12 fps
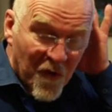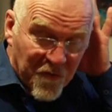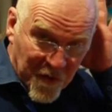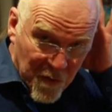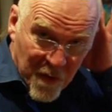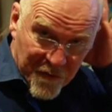A
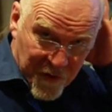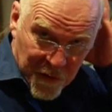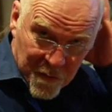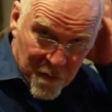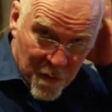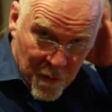few of
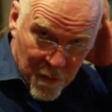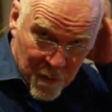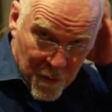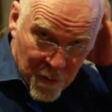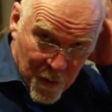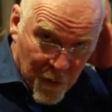you
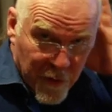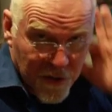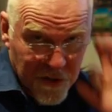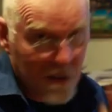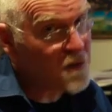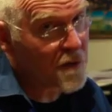are
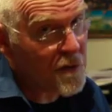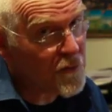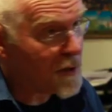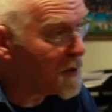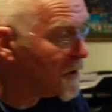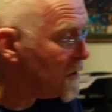actually looking
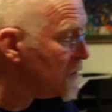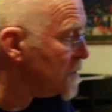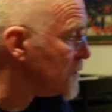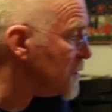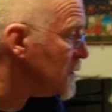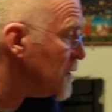really good.